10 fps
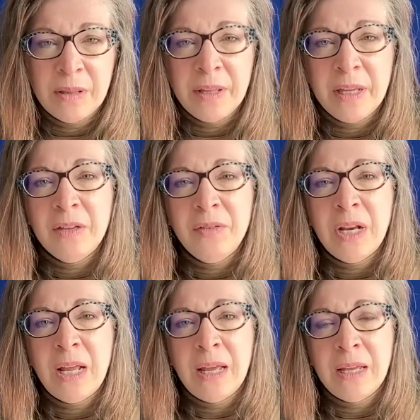think of
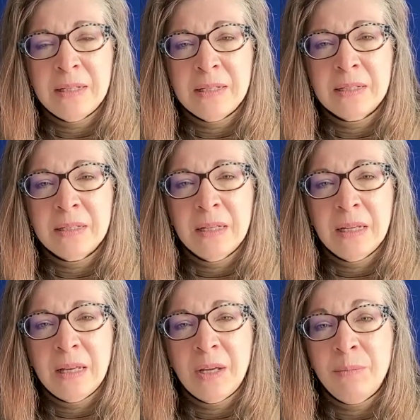it as
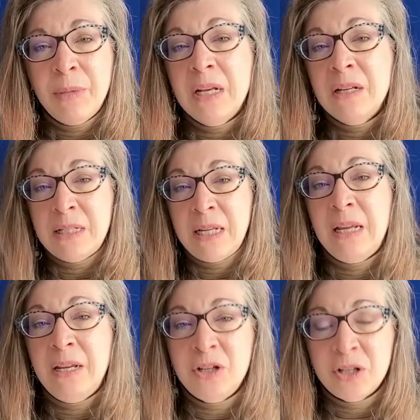a
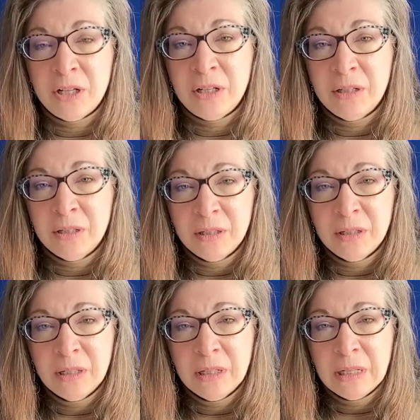meditation
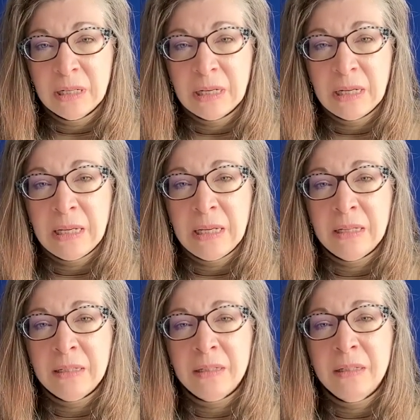
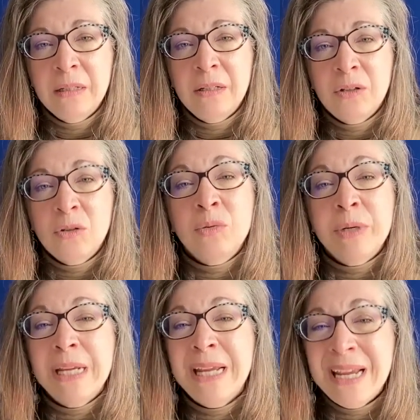in
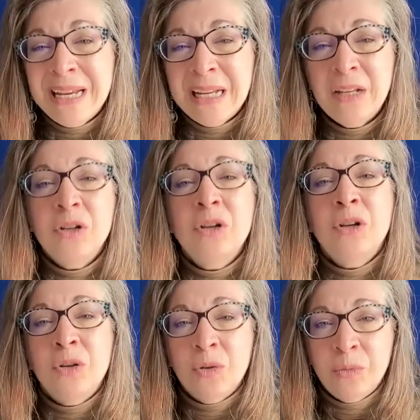creating
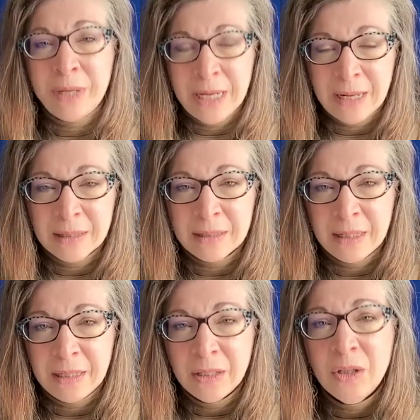your
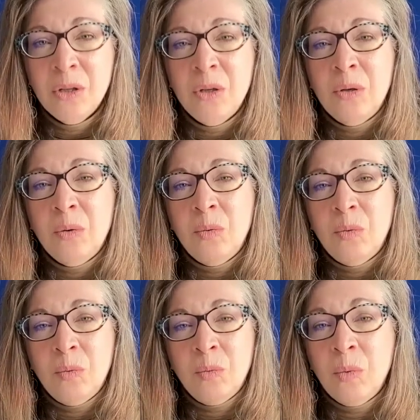reality.
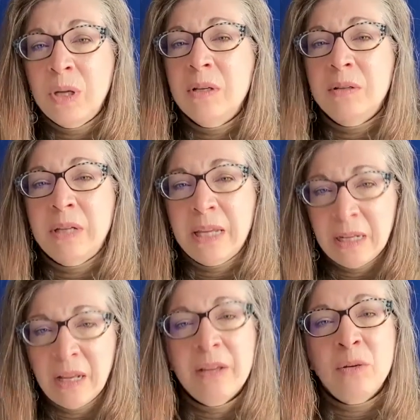What
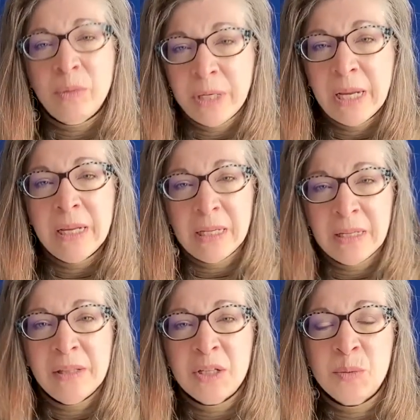can I create
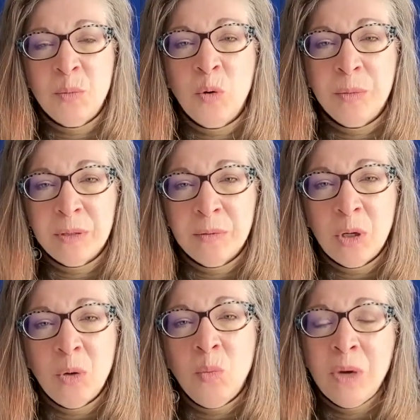in this moment?
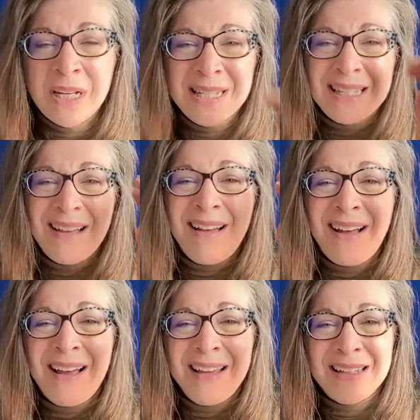What is the
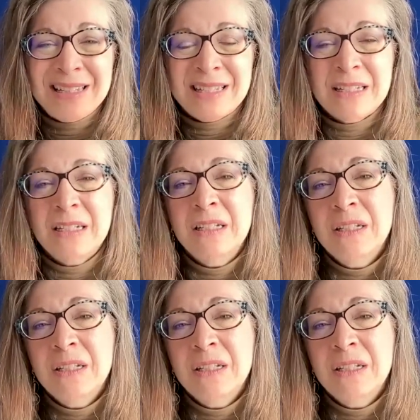highest